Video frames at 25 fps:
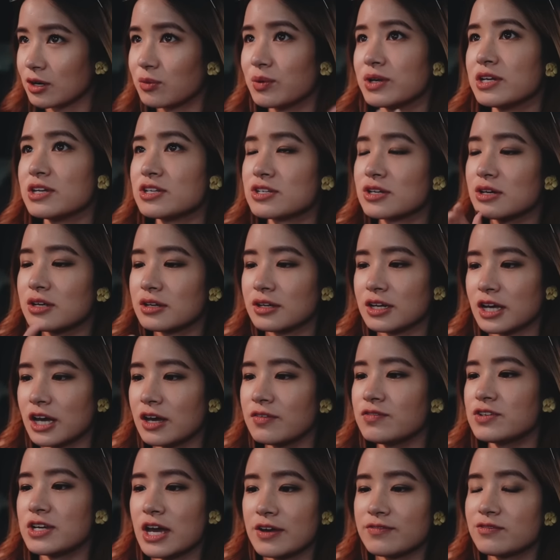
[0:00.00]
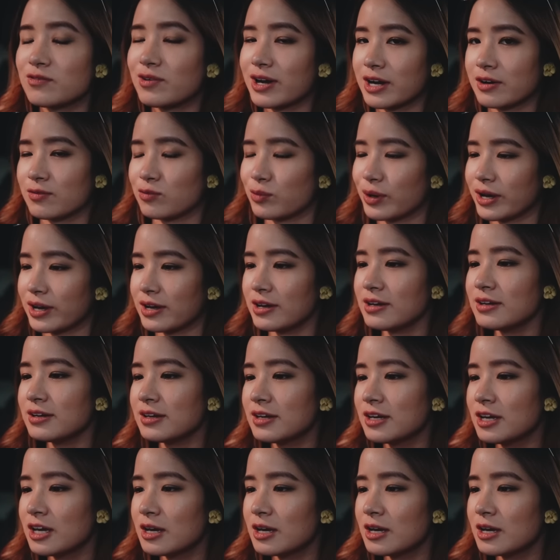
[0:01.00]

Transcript: when you turn left, you have the right of way.